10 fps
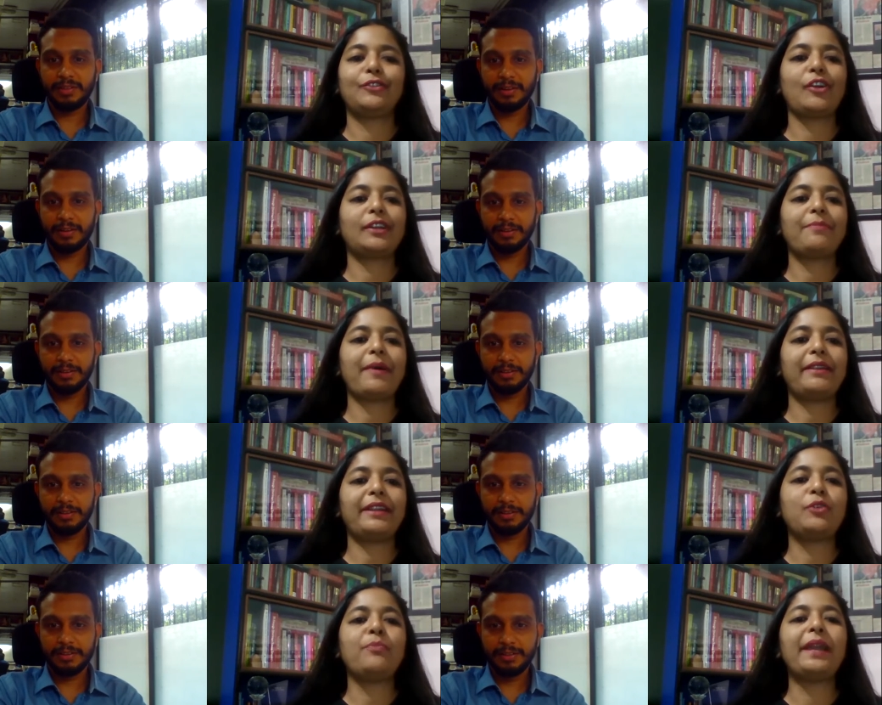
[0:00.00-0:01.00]
Speaker 1: So, Dr.
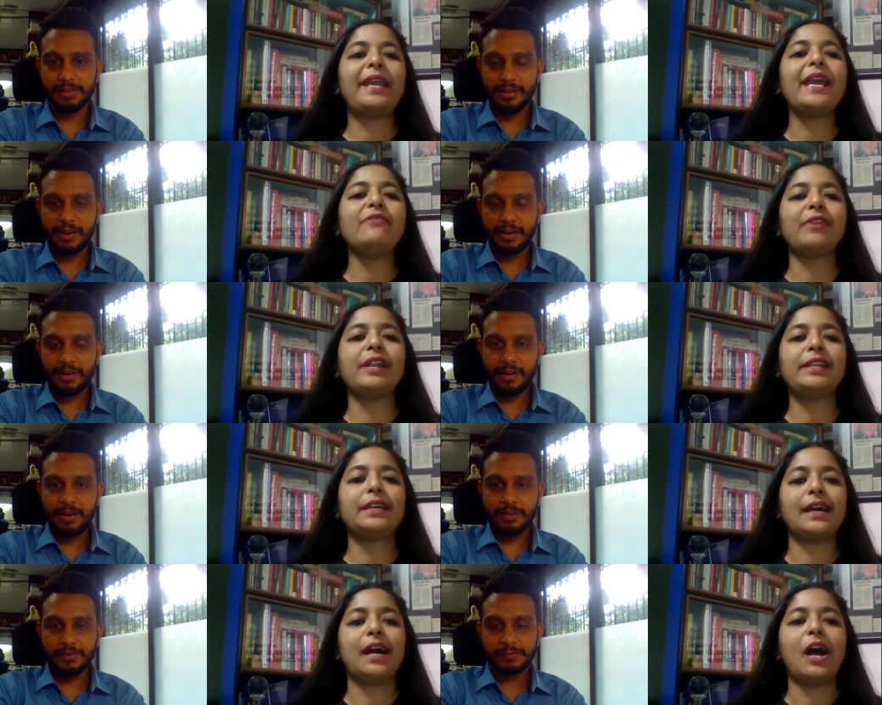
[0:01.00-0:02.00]
Parekh, to begin
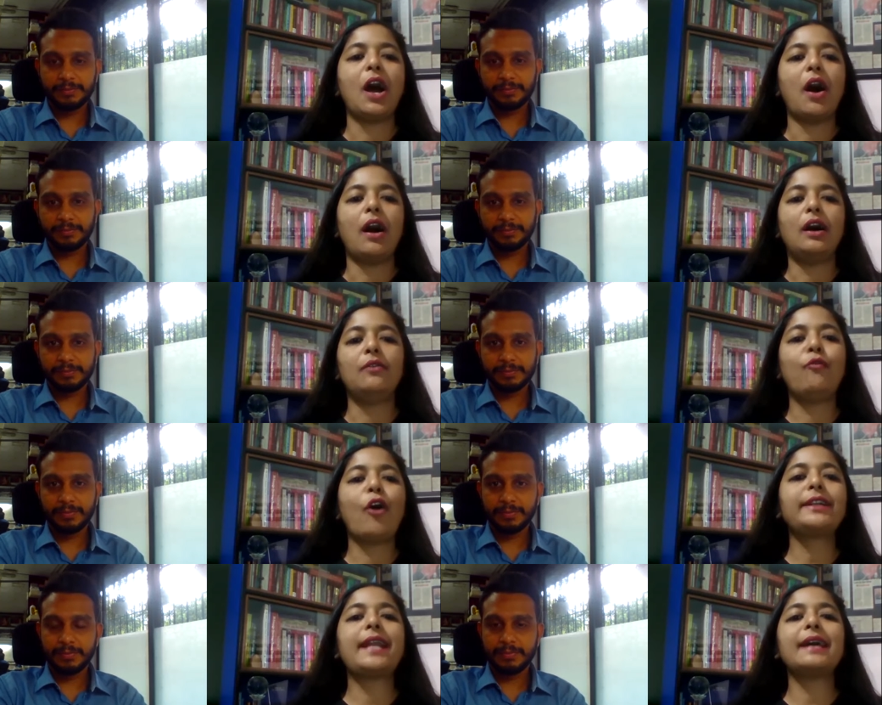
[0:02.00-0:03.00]
with, uh,
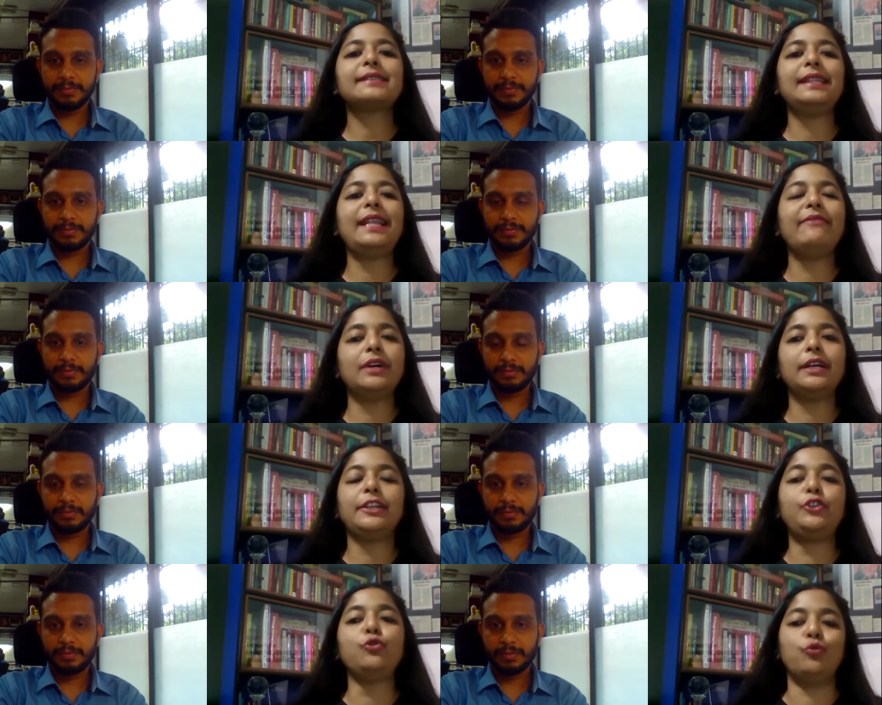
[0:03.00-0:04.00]
what does
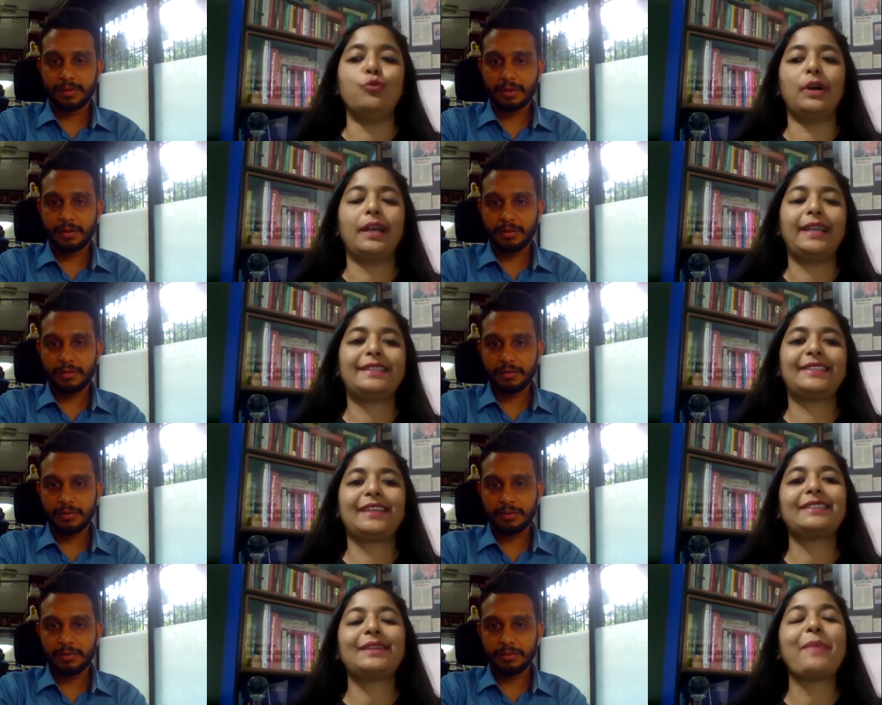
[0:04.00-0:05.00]
liver do?
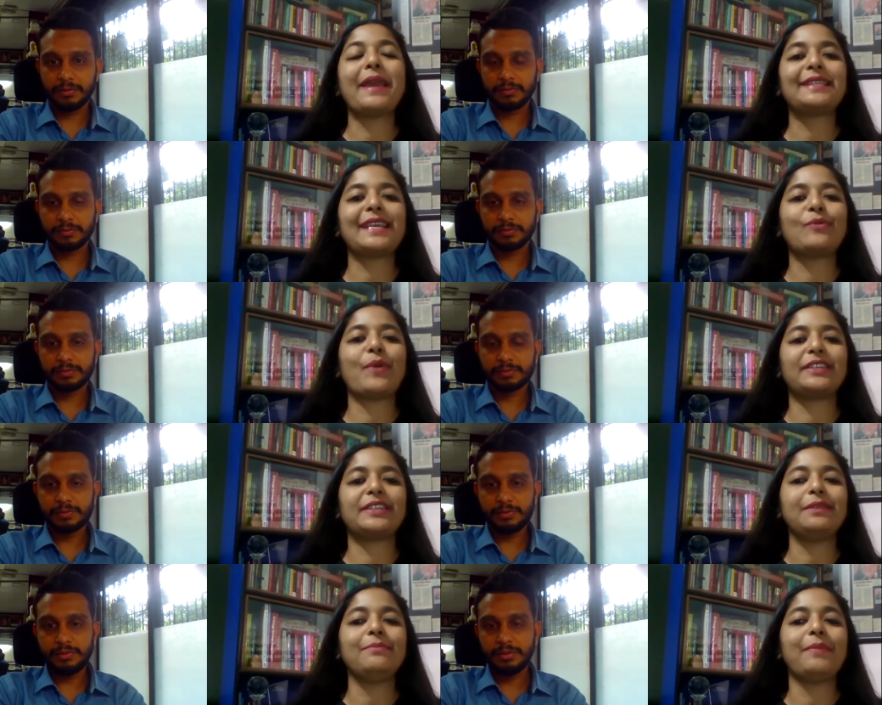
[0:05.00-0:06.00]
It's just a basic
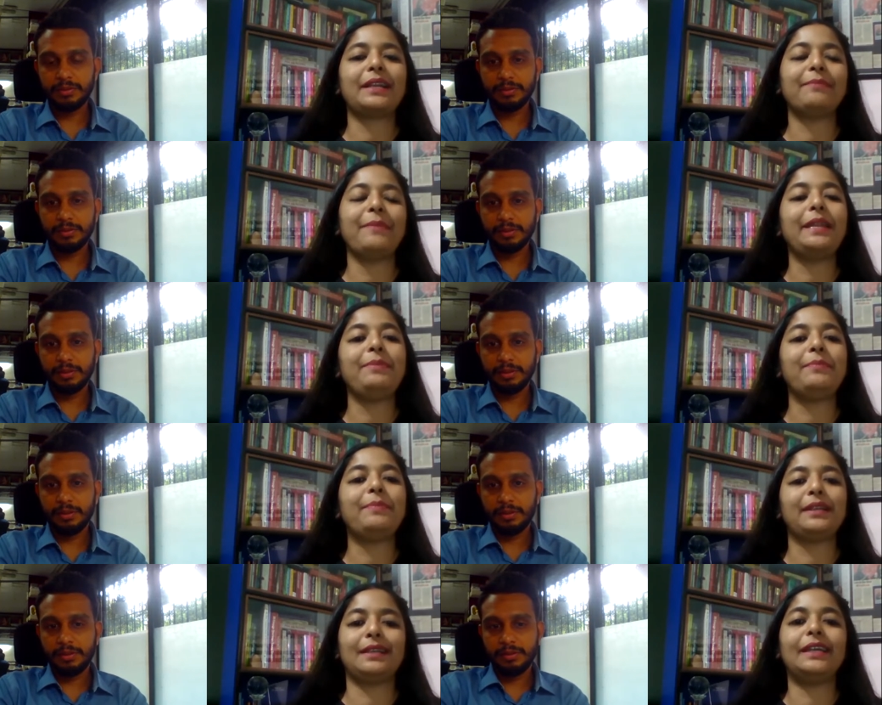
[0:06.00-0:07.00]
question, but many
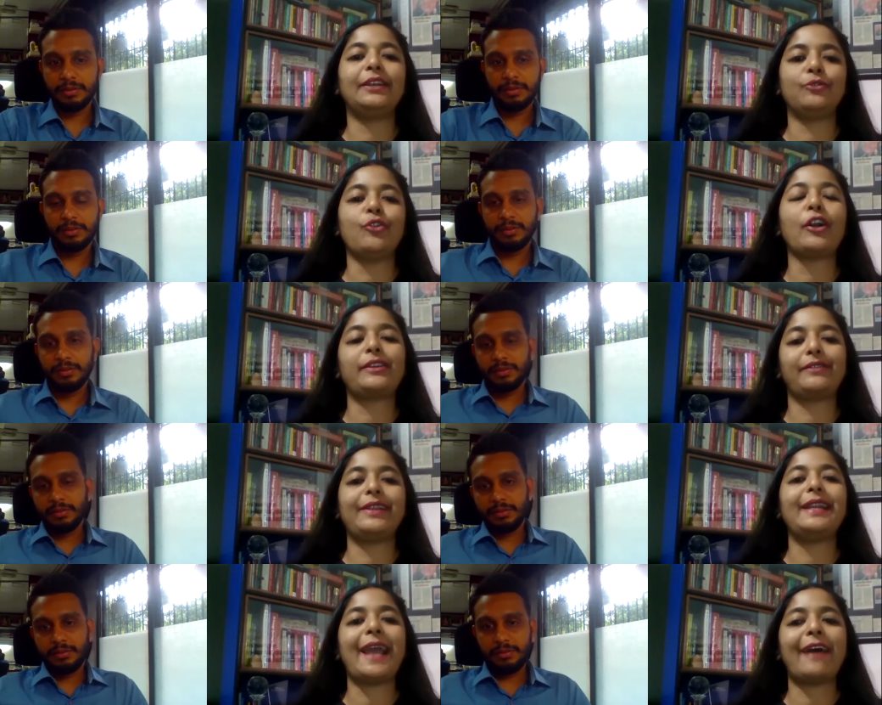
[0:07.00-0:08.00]
people do
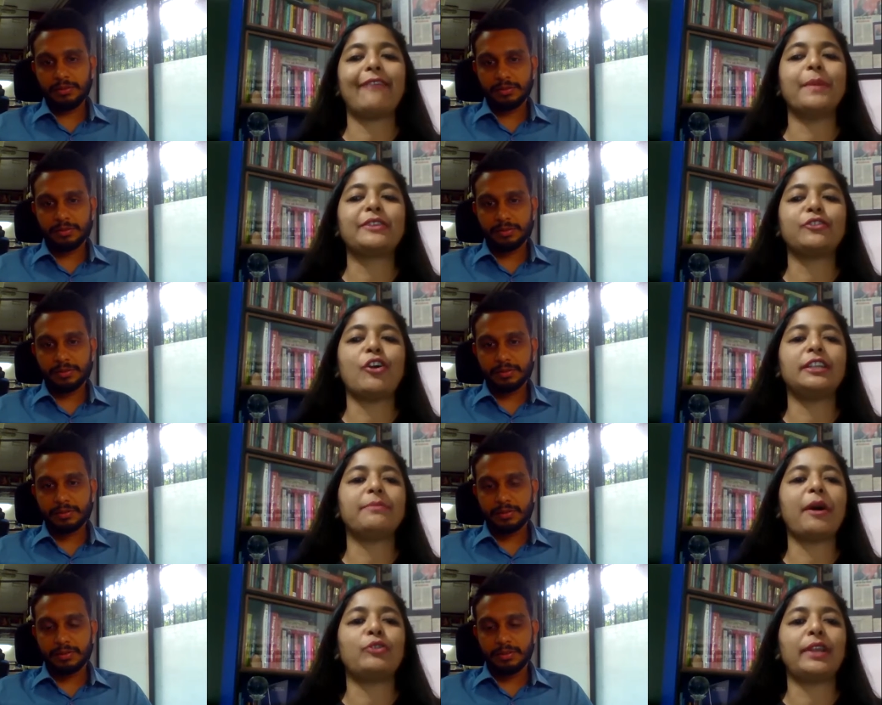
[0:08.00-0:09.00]
not really have much
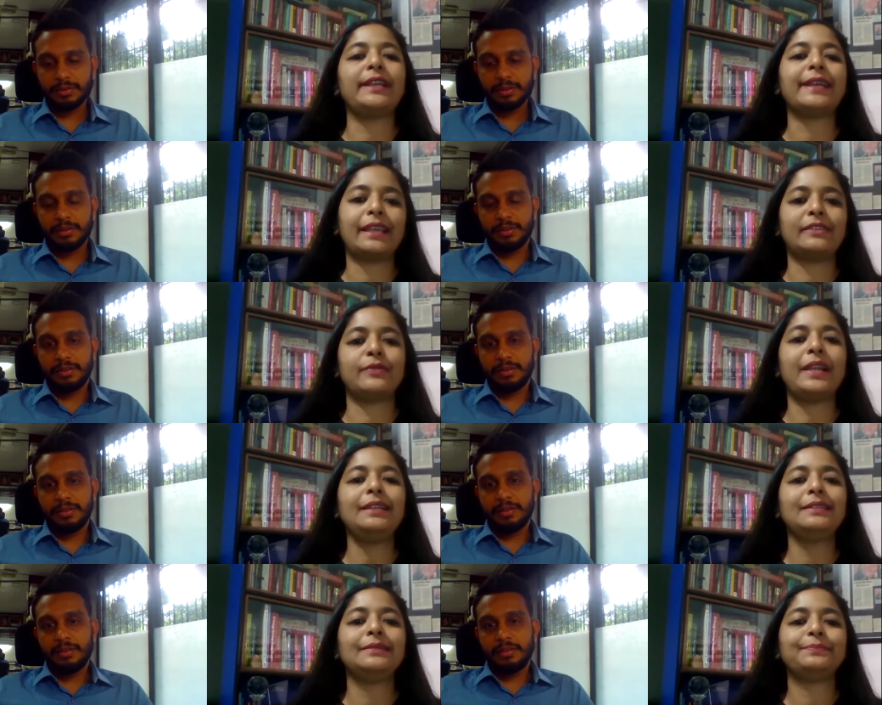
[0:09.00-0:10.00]
knowledge about it as
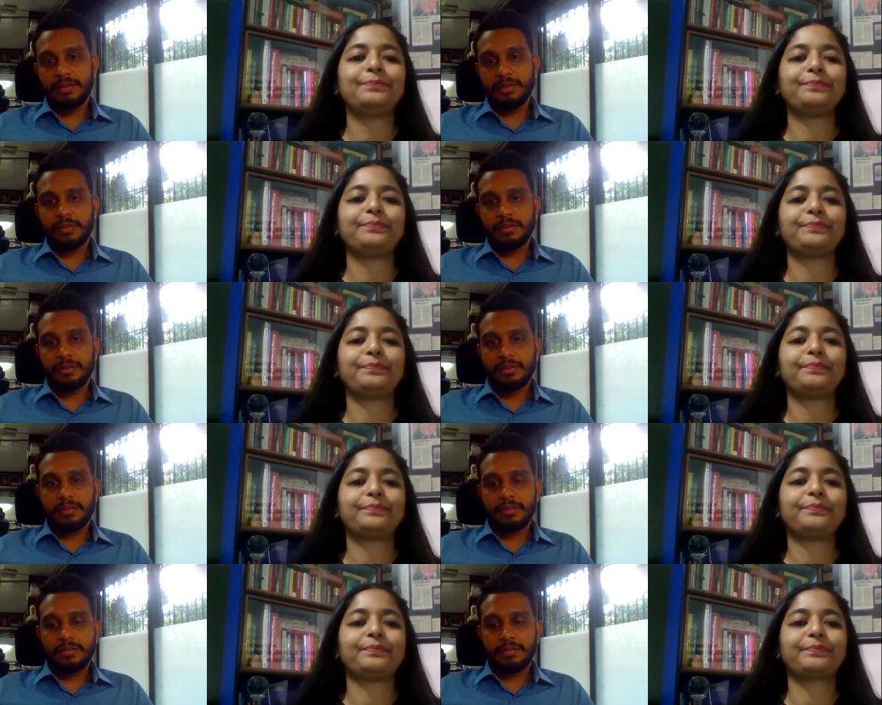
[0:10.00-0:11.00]
well.
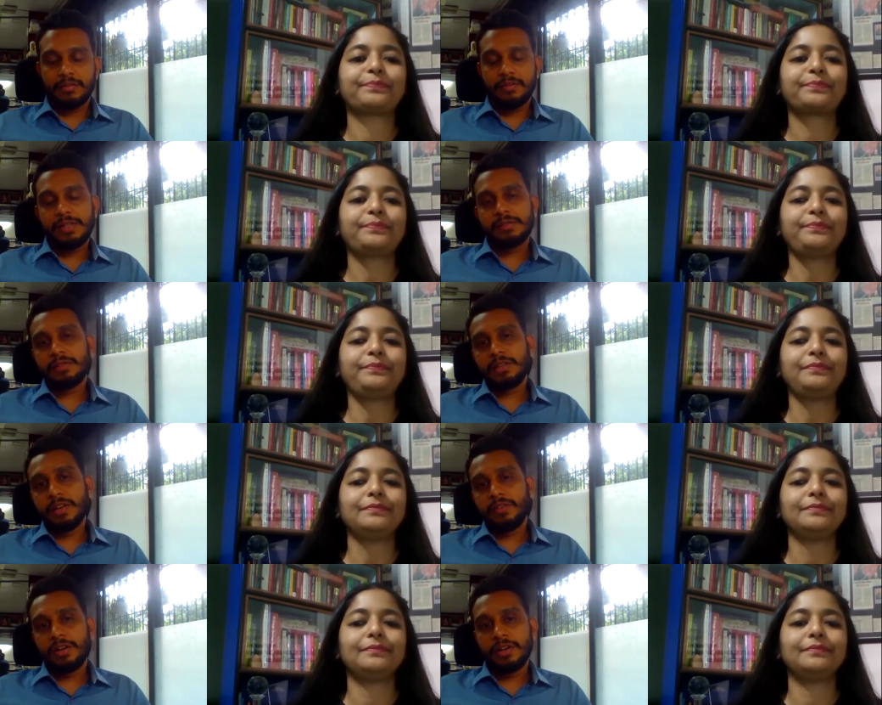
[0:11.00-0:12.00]
Speaker 2: Well, so the
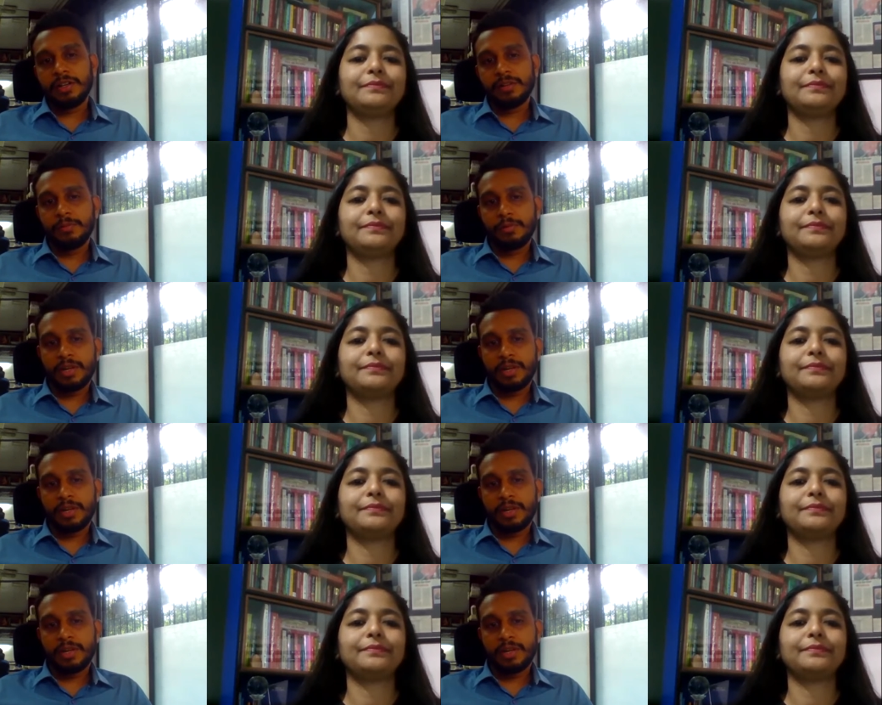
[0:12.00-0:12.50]
liver is more